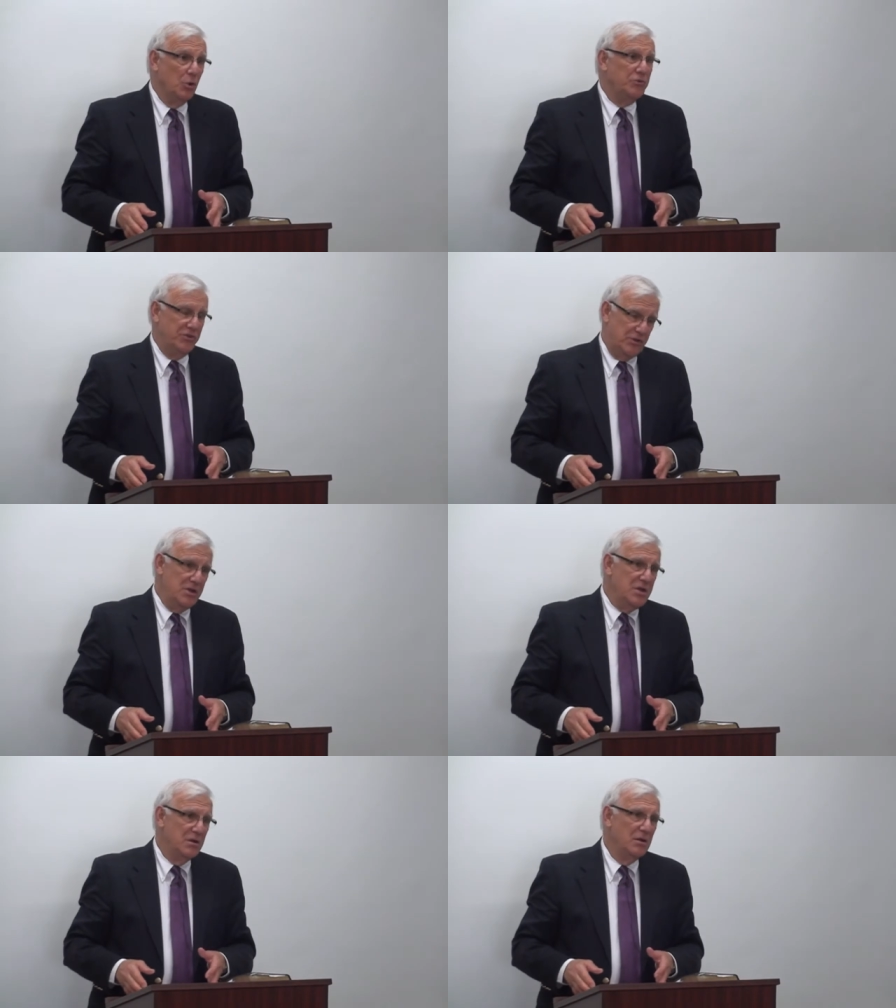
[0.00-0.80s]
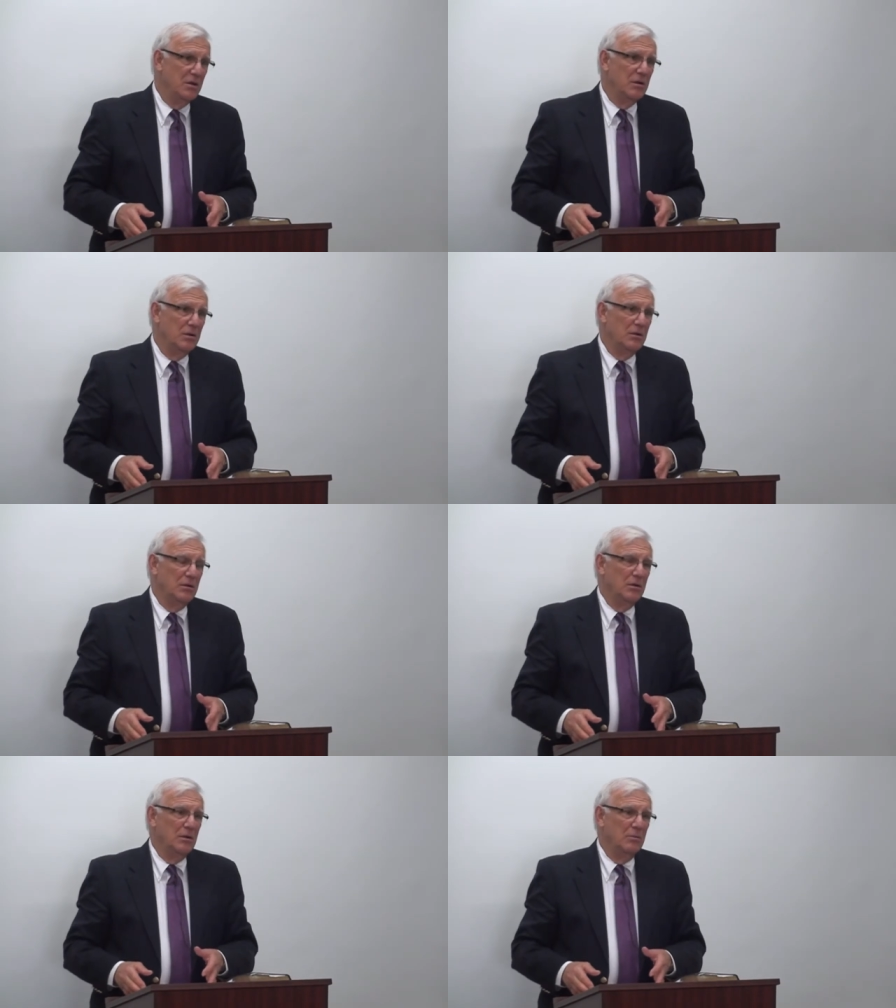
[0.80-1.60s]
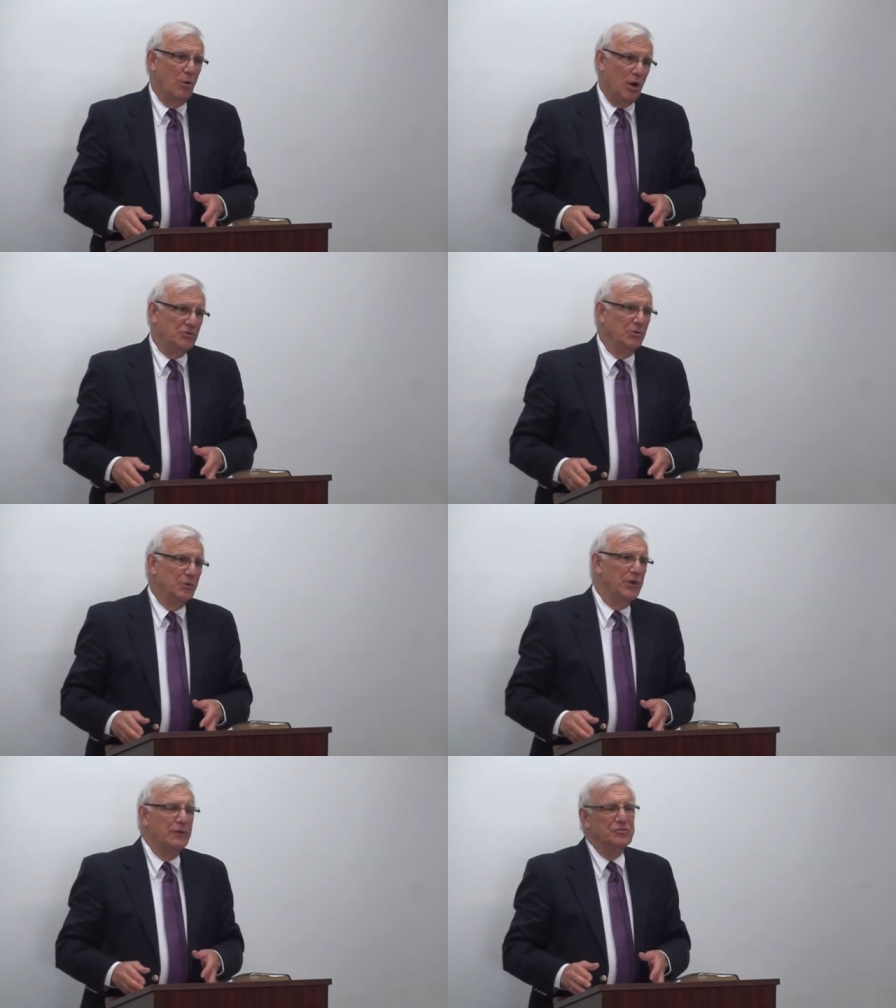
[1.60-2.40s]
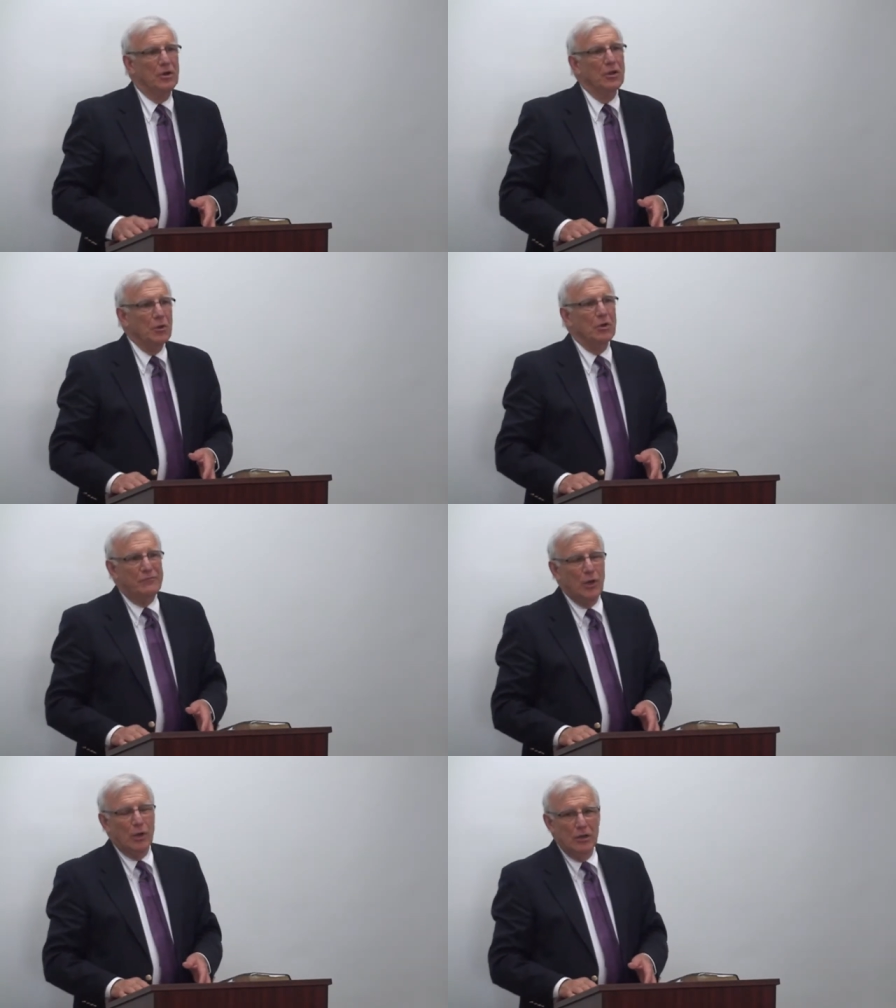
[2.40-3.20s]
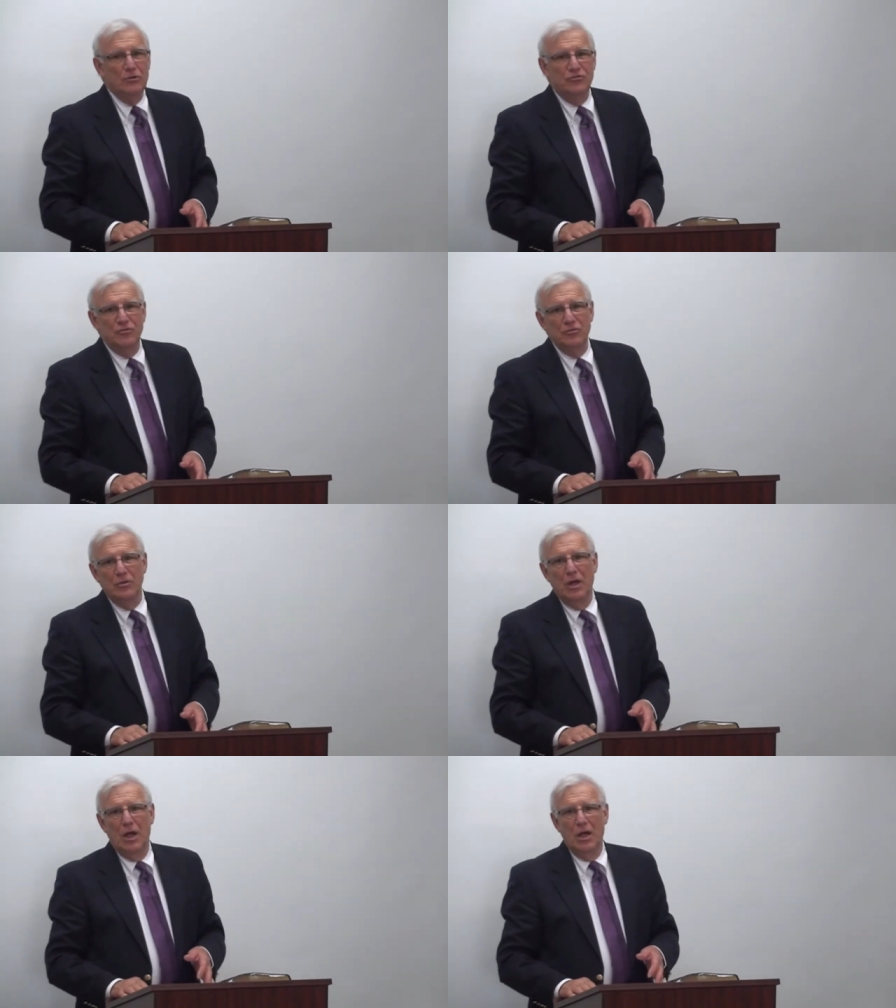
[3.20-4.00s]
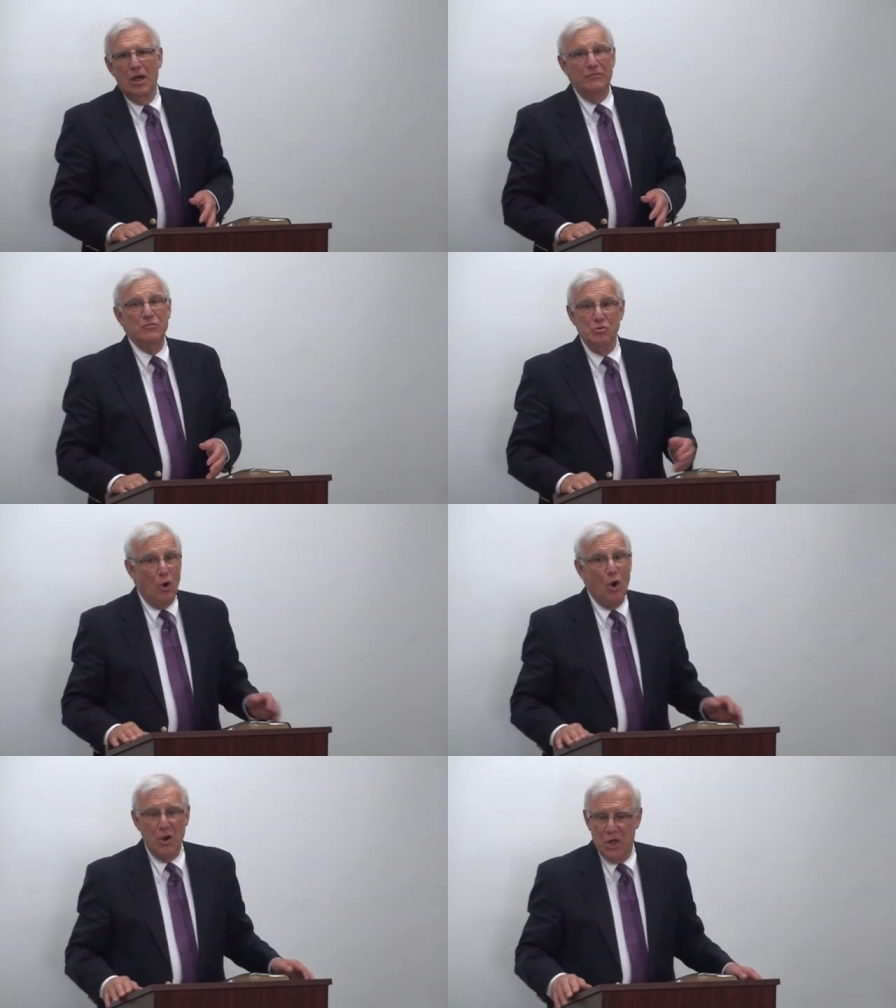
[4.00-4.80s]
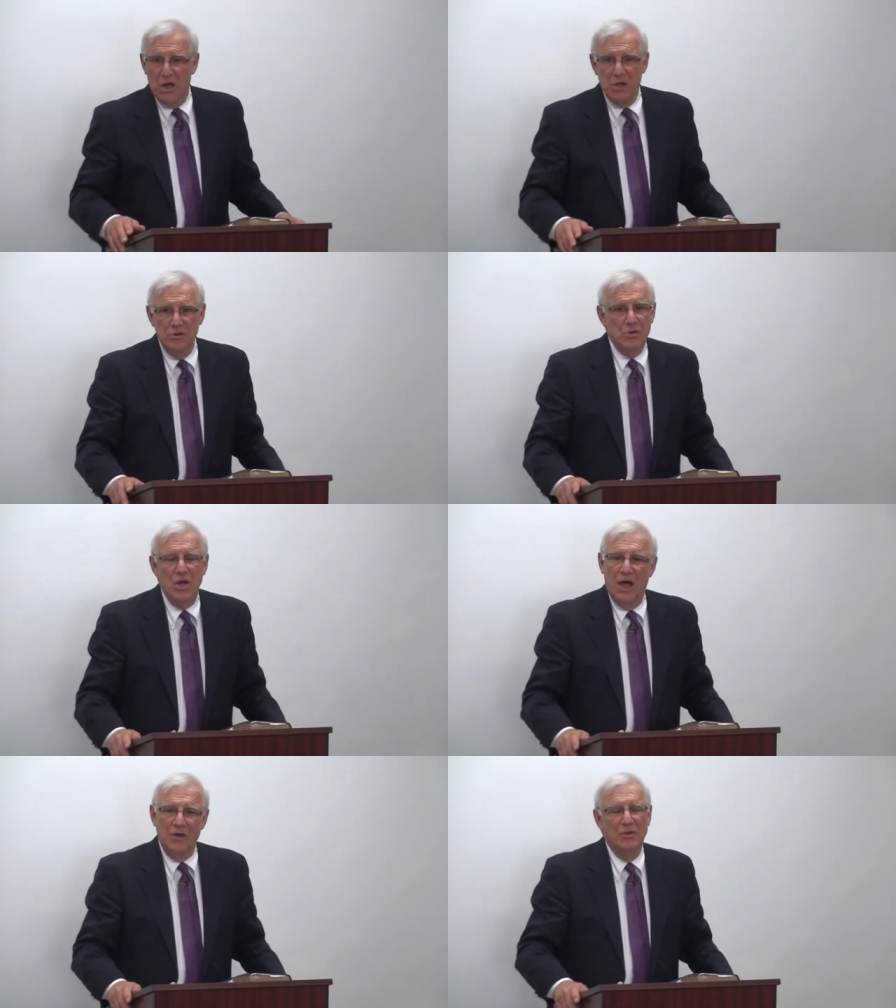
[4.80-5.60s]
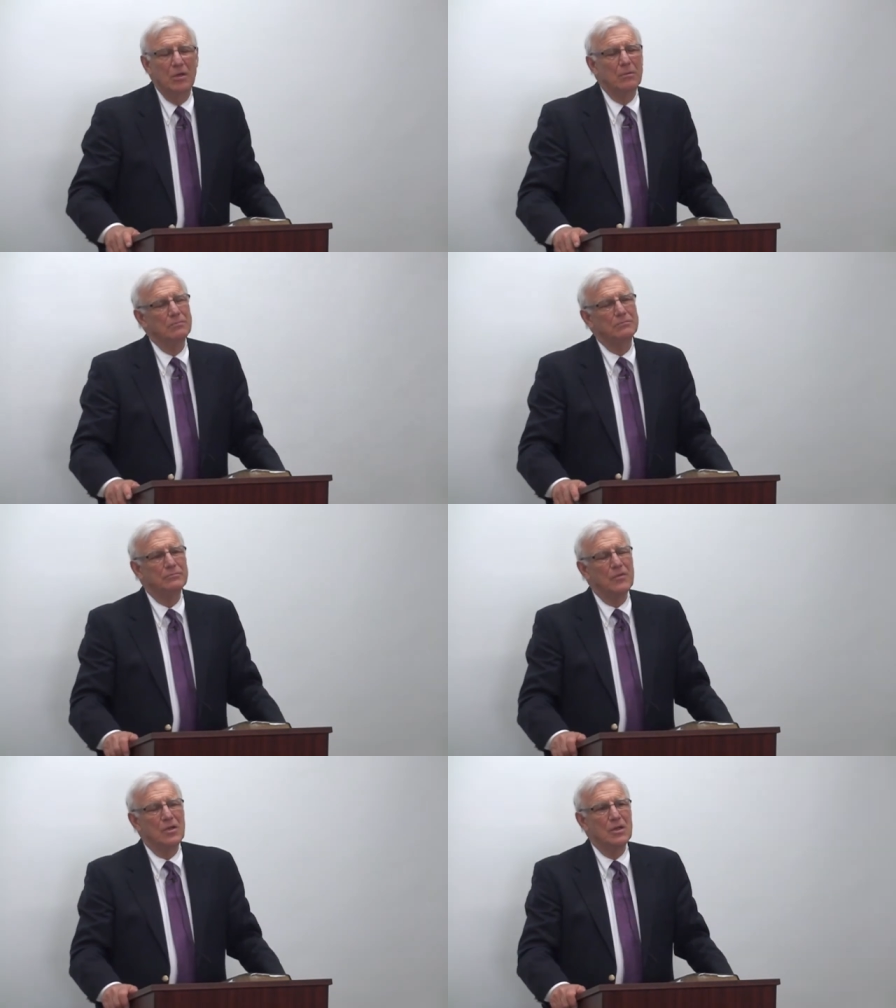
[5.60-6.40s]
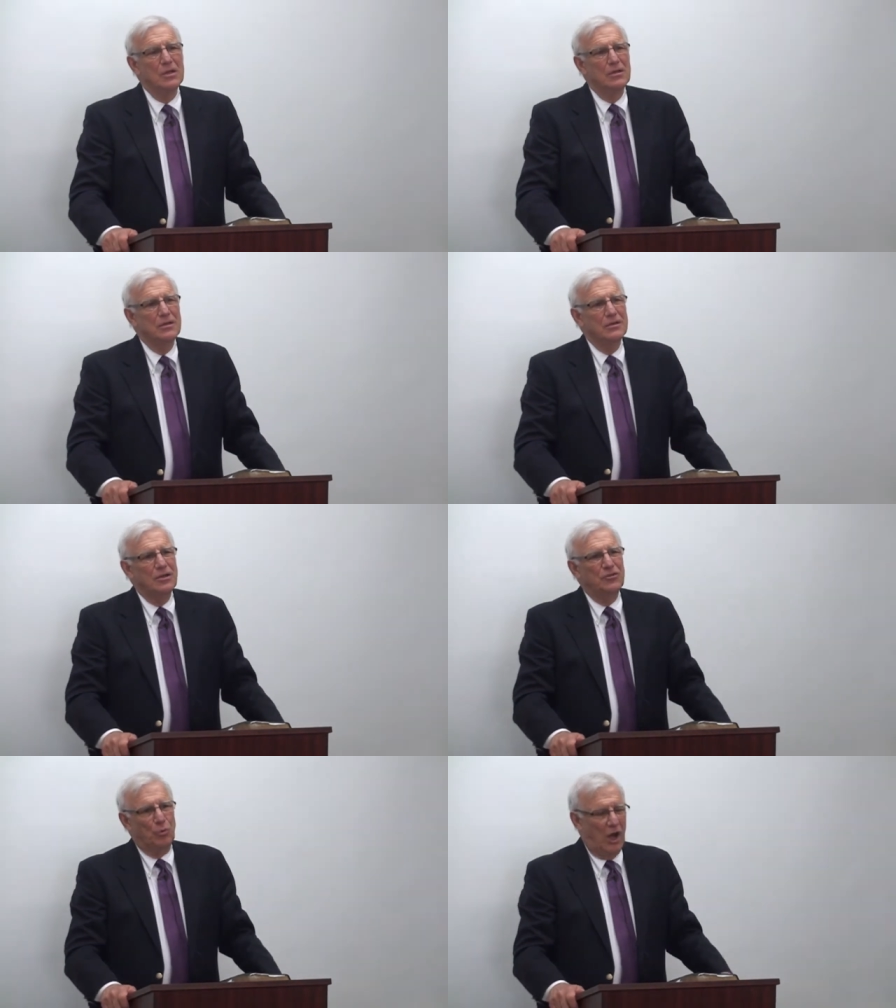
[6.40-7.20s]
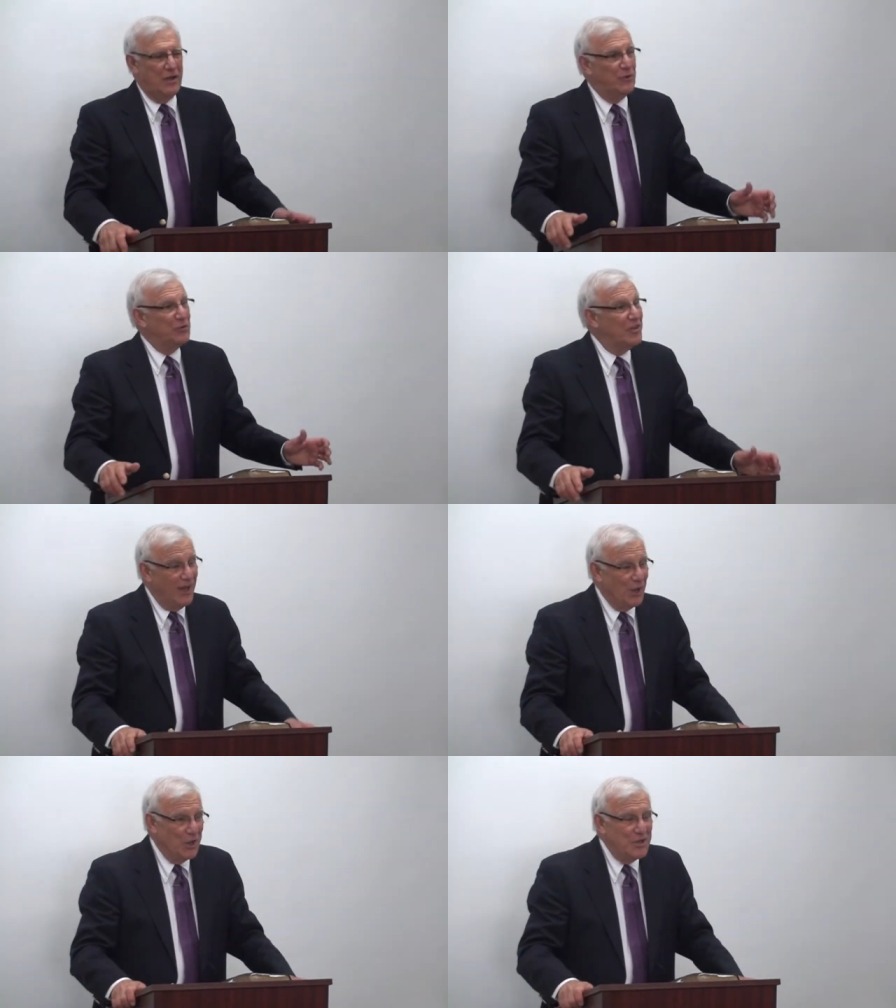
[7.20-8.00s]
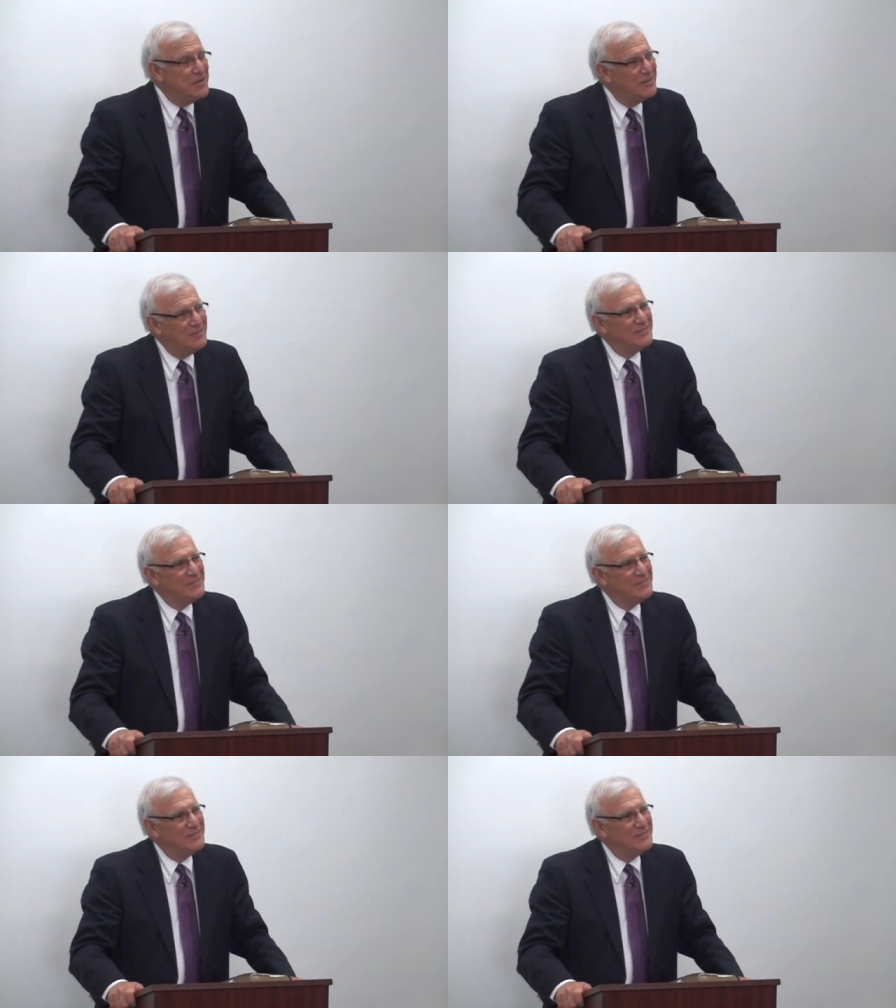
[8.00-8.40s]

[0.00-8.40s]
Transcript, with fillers: Od. Martin lives in a little village uh, of Nora, Uganda. His wife is Helen.